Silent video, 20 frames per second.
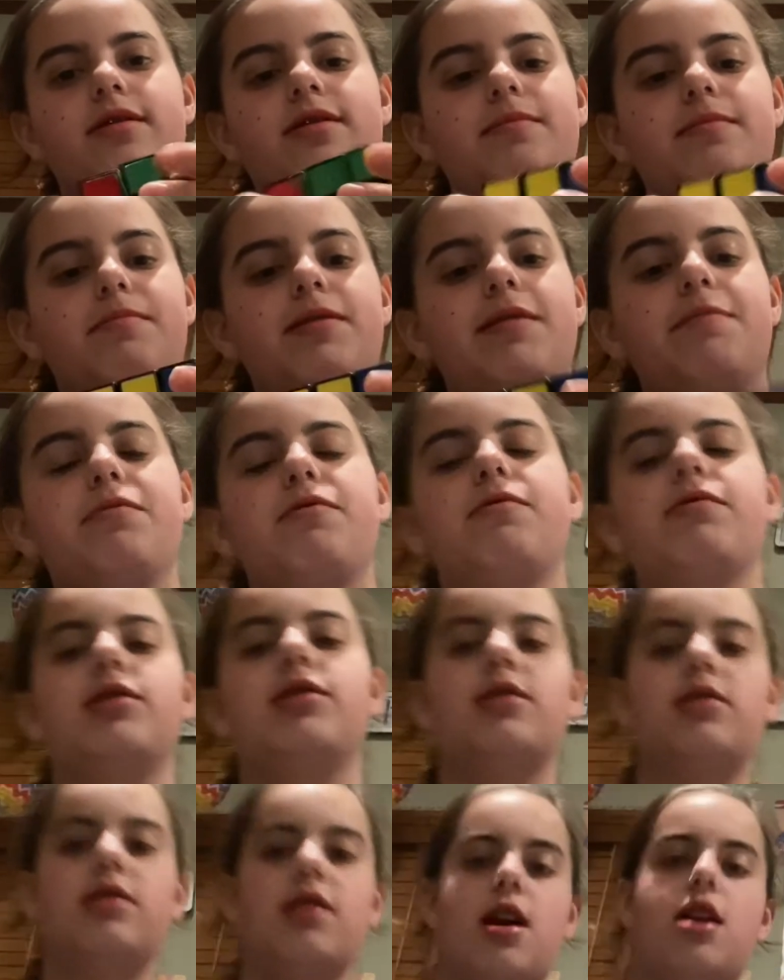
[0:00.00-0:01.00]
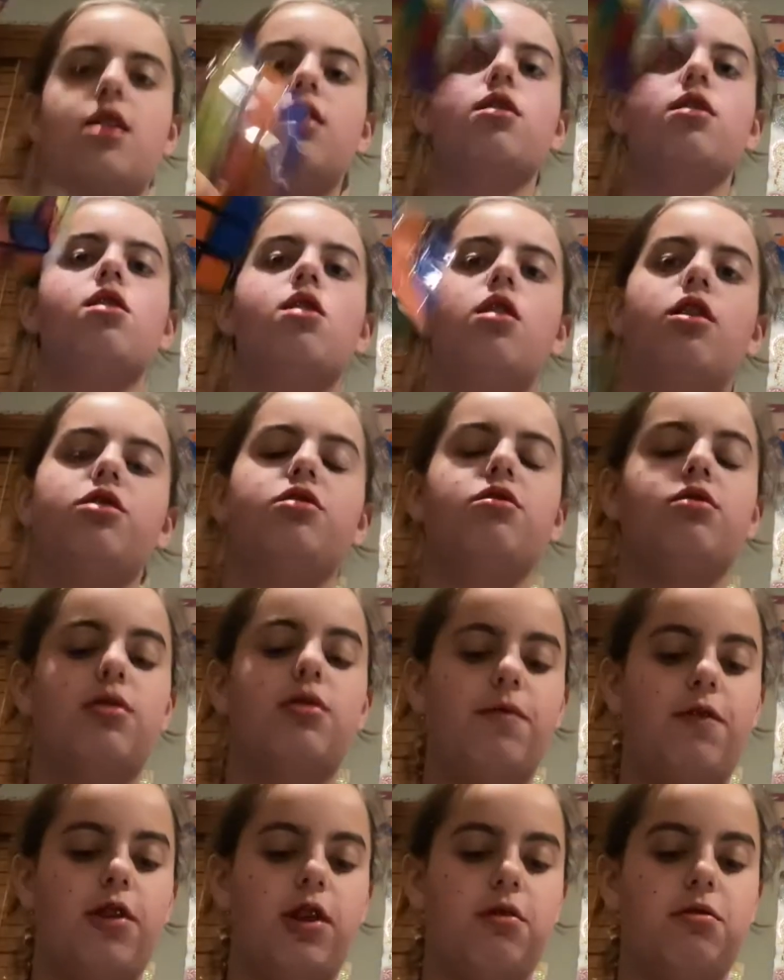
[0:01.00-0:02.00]
People would say on
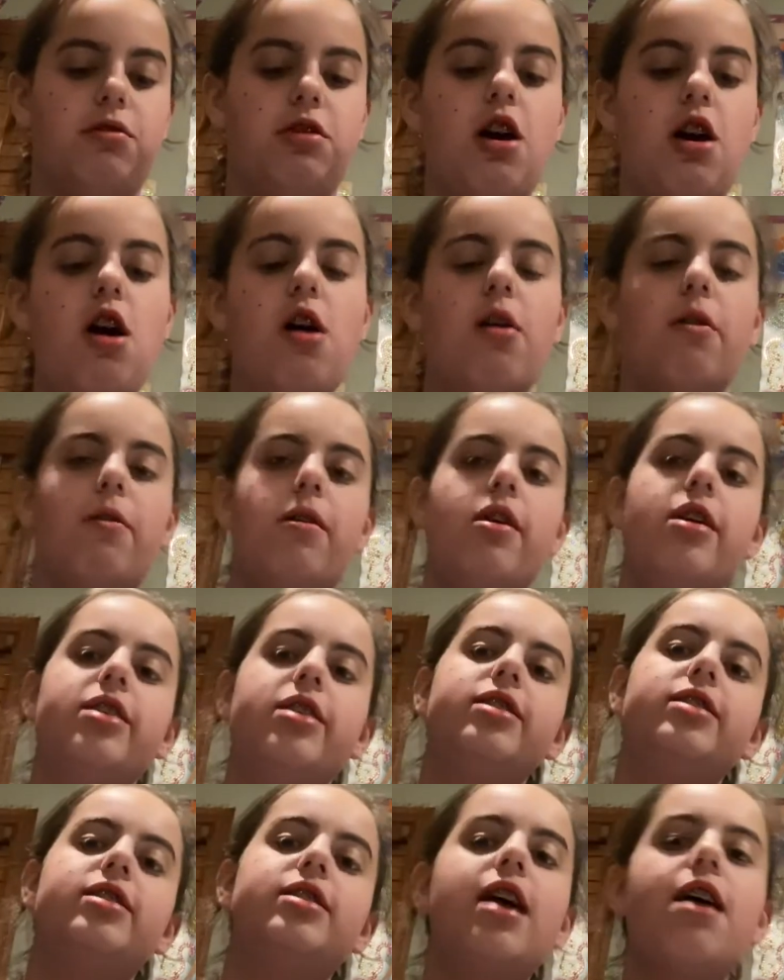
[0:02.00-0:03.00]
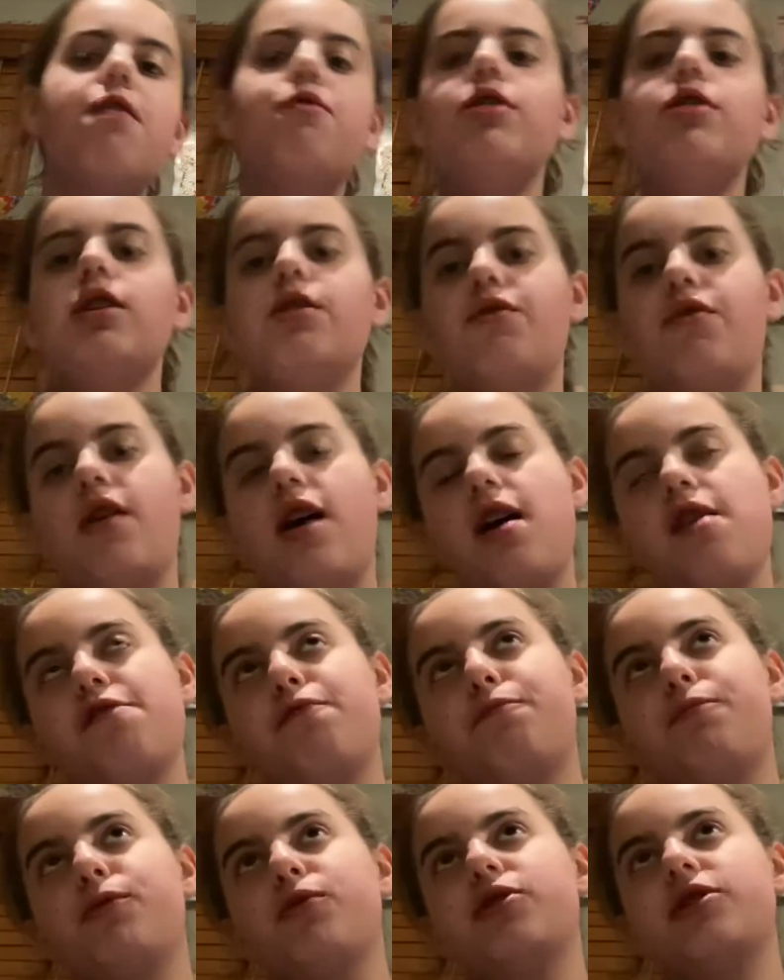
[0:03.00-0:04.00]
YouTube videos, oh,
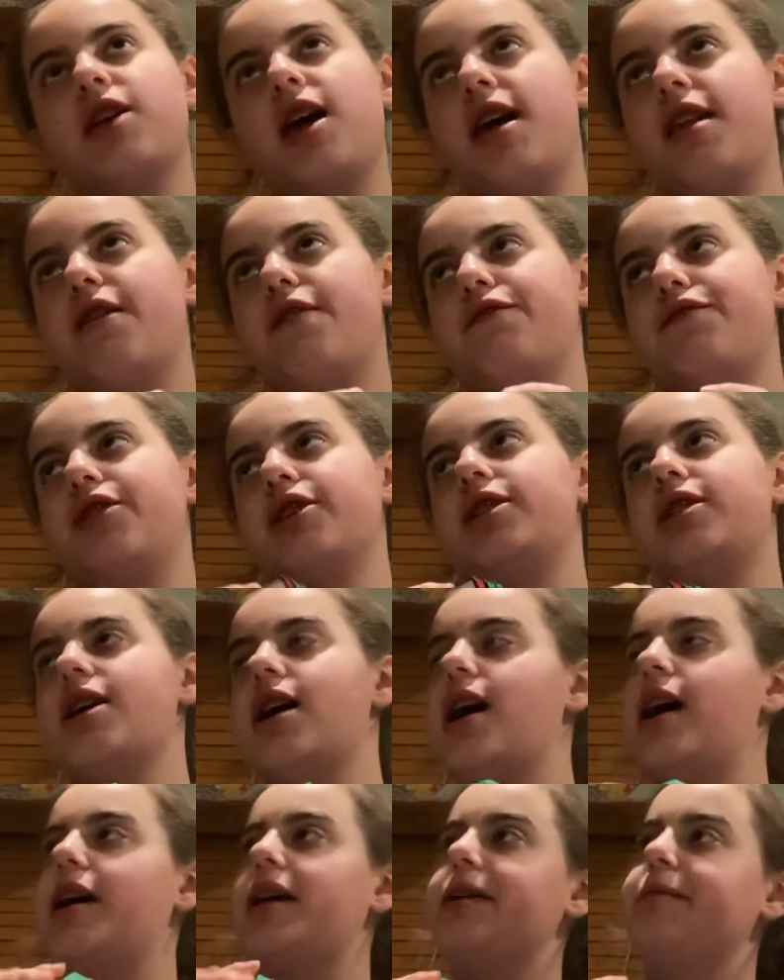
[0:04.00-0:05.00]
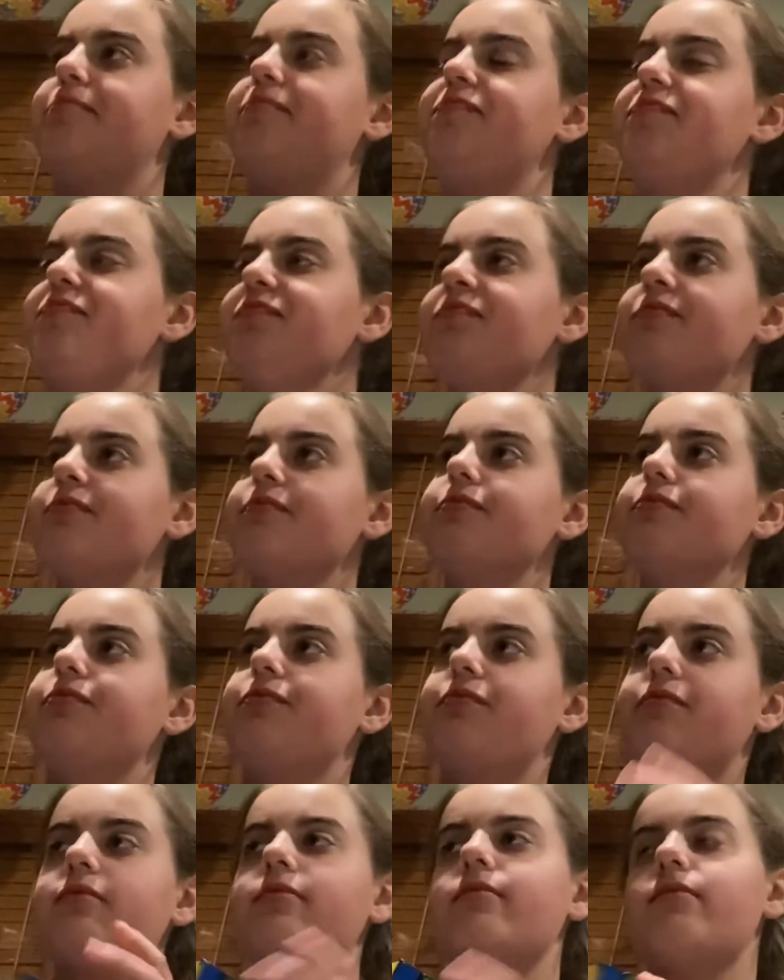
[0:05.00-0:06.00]
75% of the time
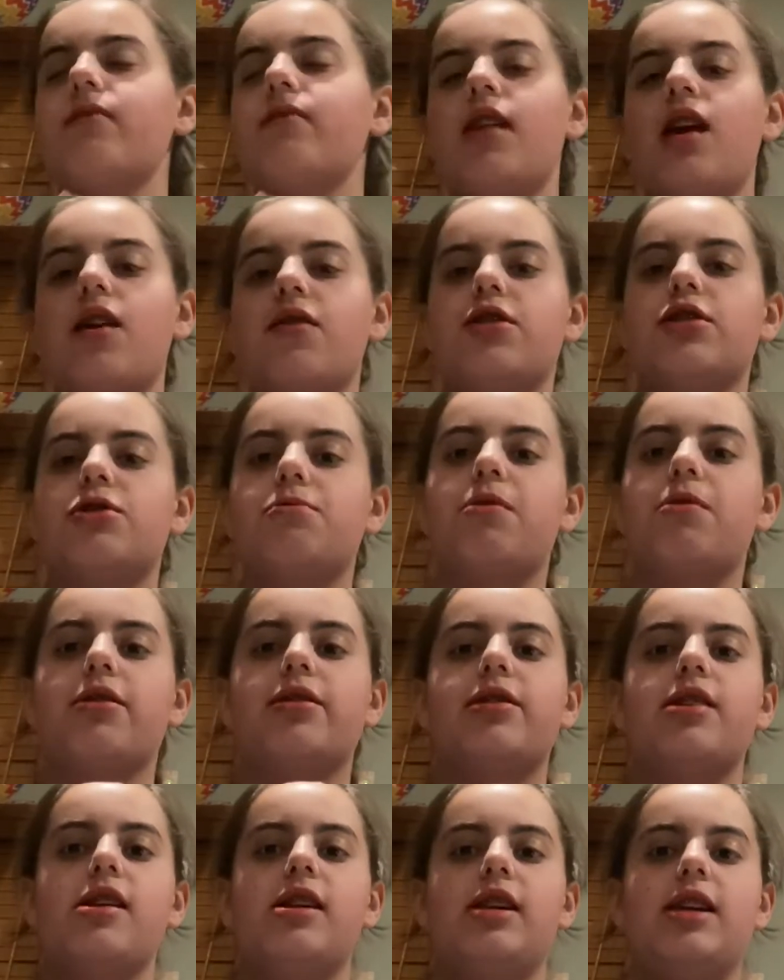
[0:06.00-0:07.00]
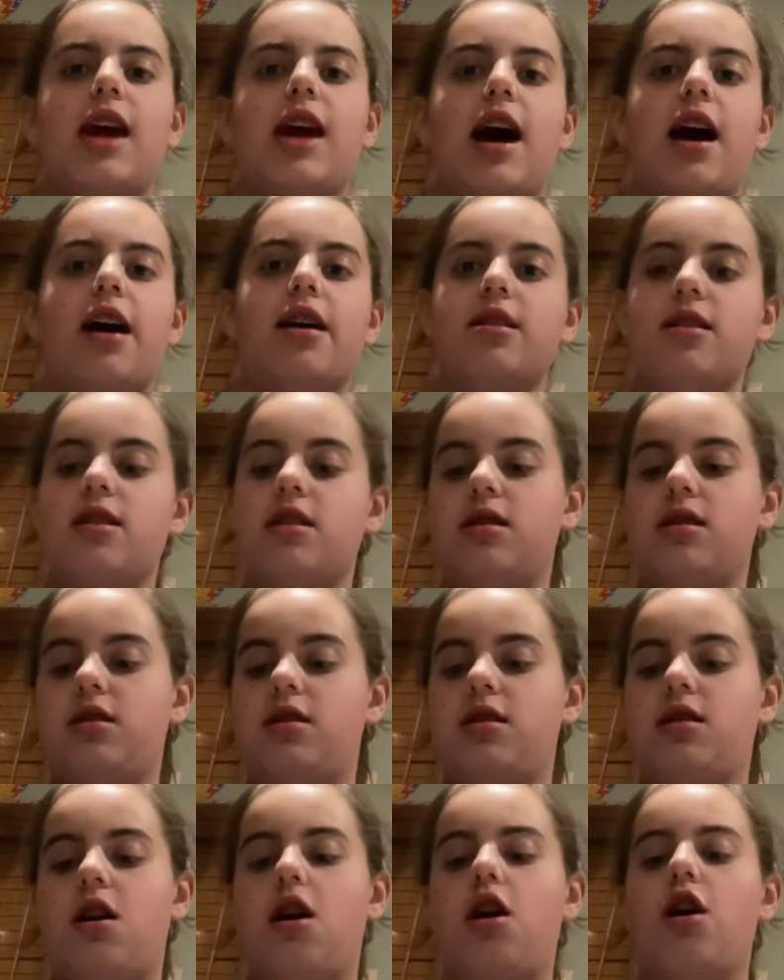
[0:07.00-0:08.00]
this works. Yeah.
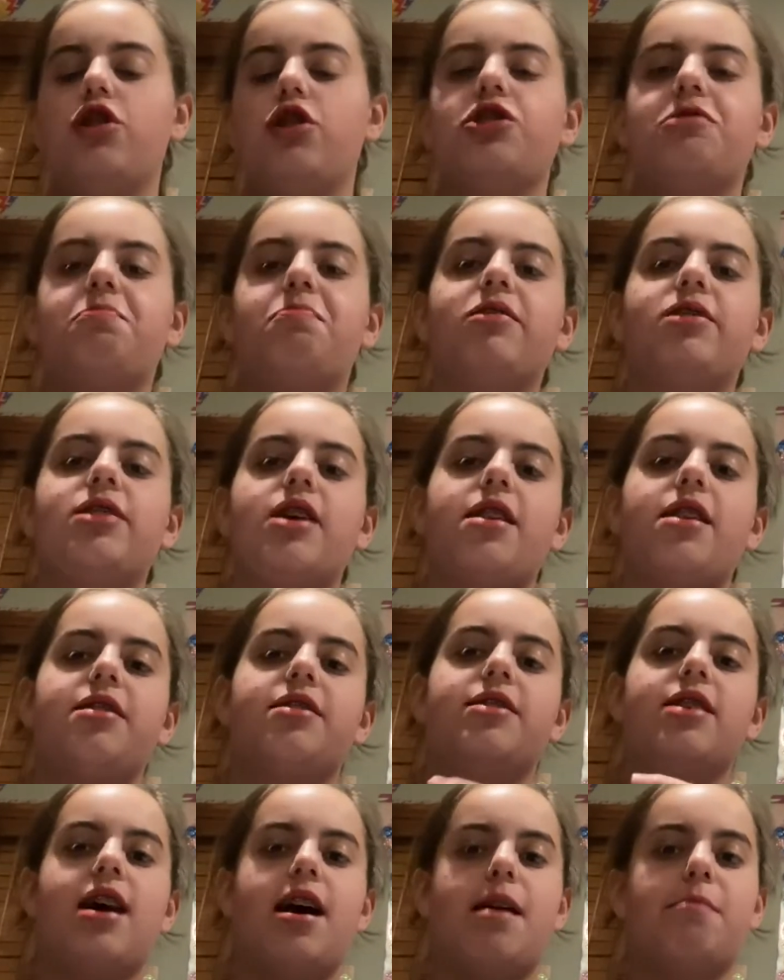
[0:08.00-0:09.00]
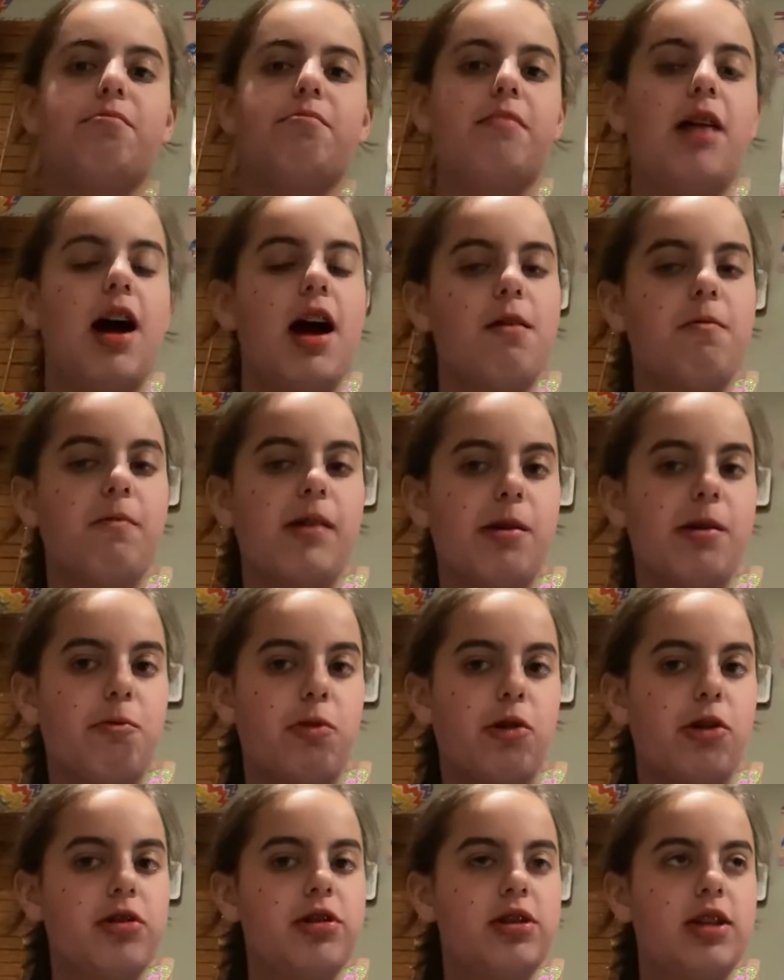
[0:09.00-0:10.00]
100% of the time my way
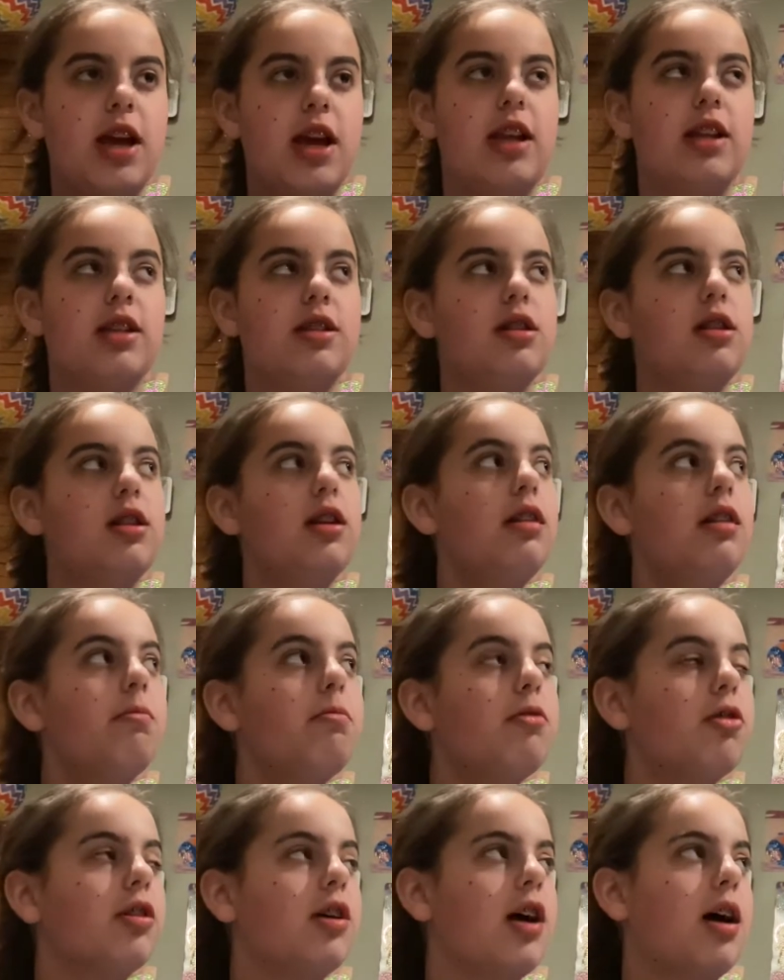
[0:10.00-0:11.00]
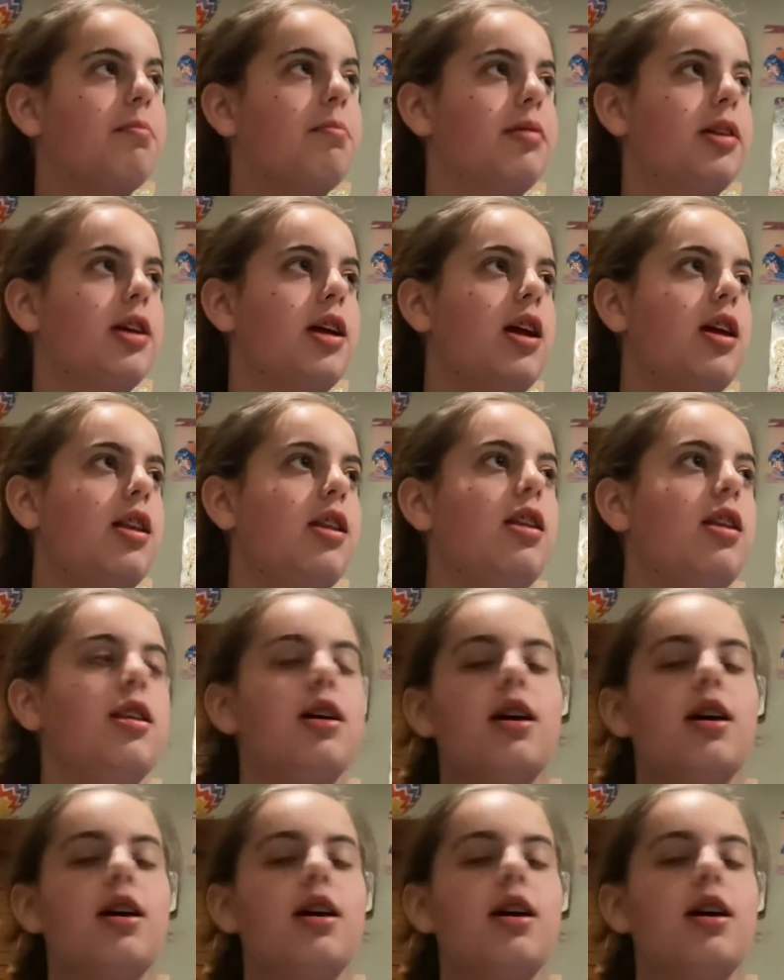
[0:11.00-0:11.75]
works, and it's a little more complicated,